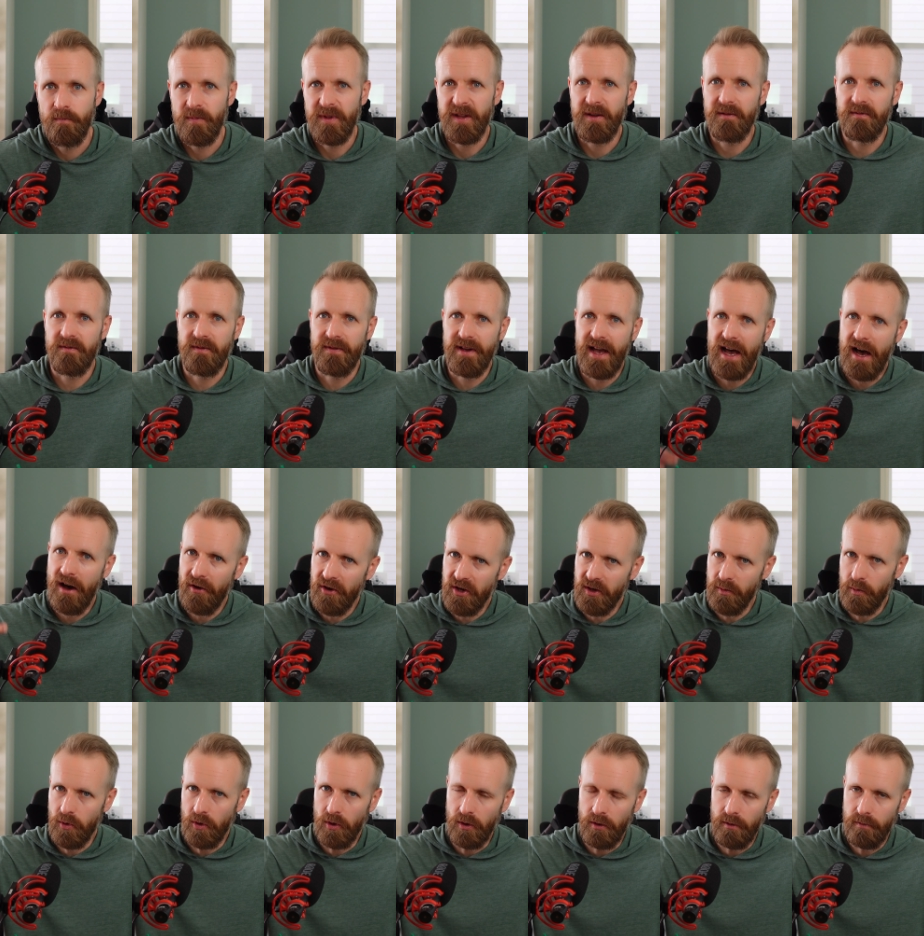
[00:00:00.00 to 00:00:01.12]
the
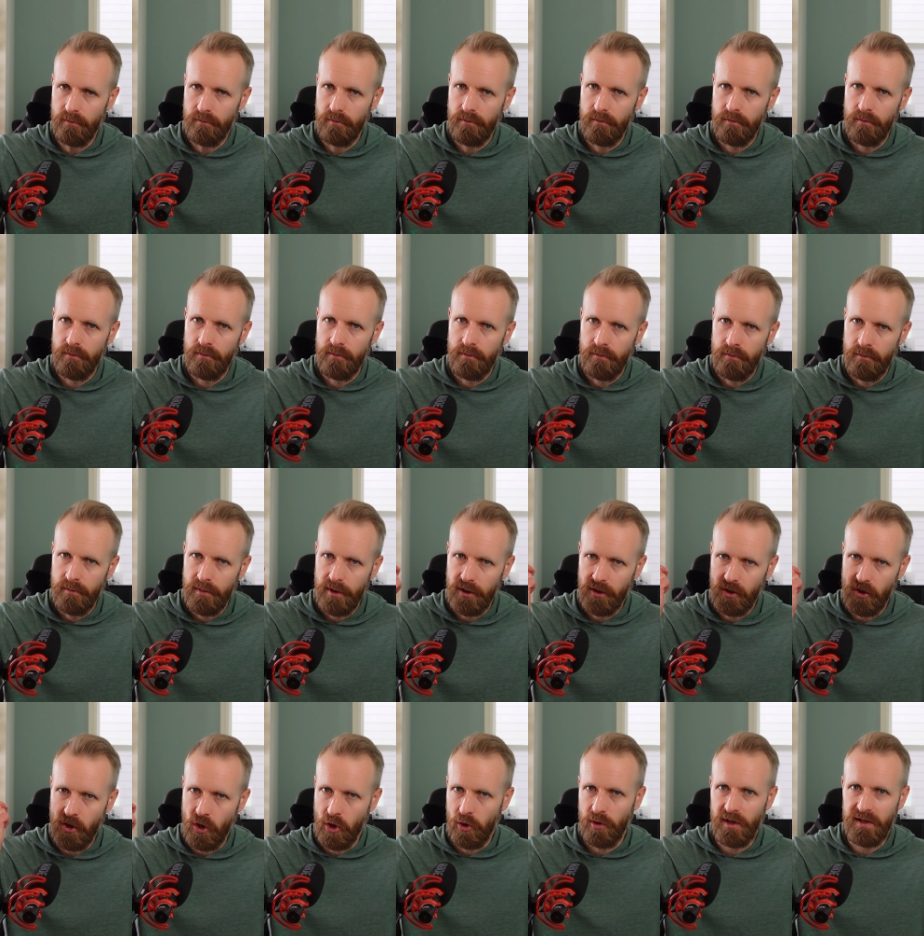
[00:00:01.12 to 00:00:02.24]
valuable
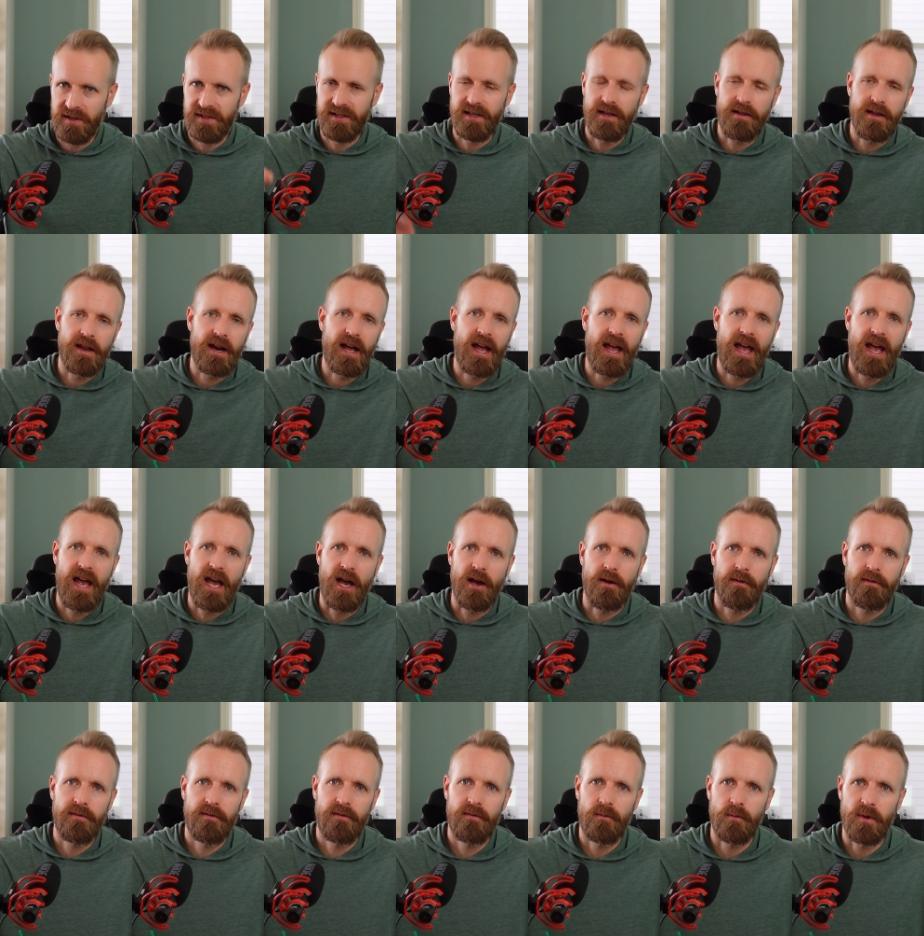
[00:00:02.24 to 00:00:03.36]
currency that I
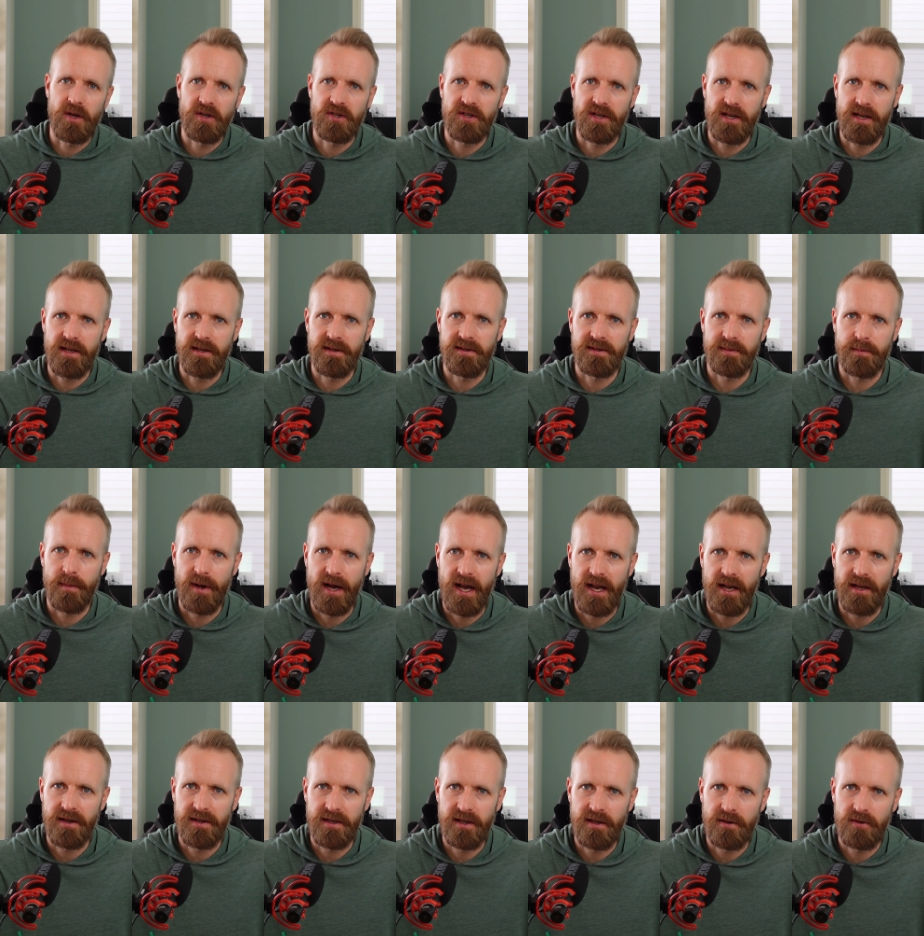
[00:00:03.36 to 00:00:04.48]
have, which is my
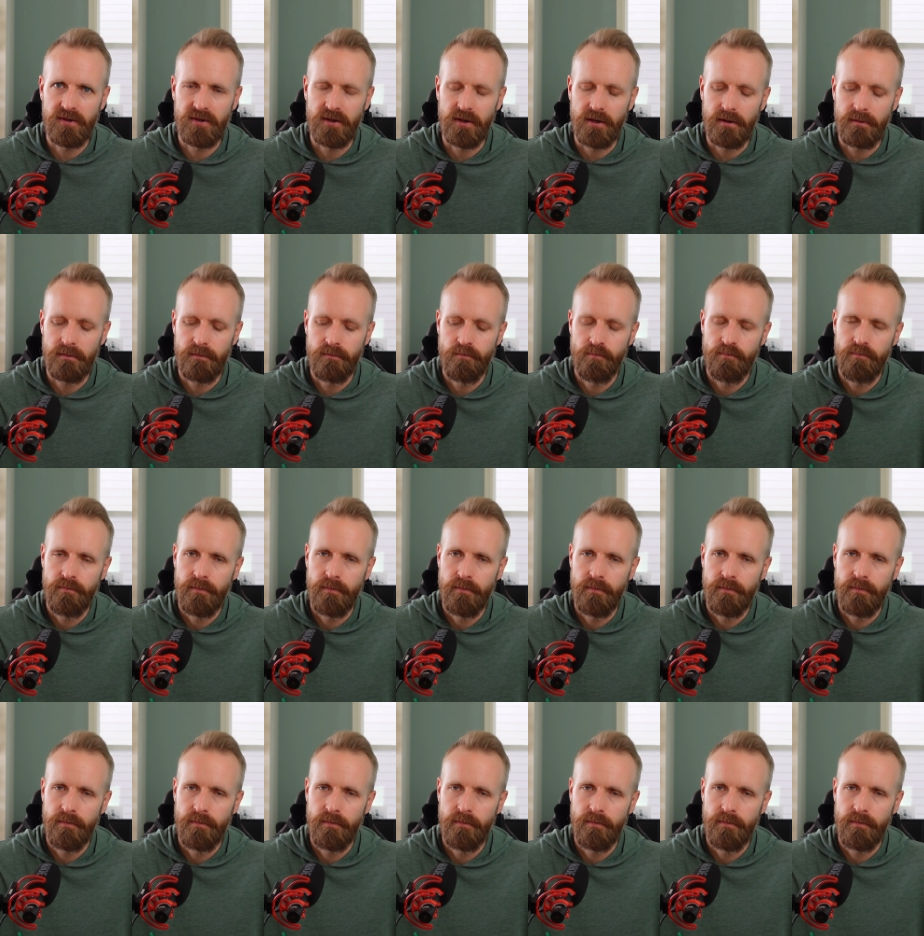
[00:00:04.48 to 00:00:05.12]
attention.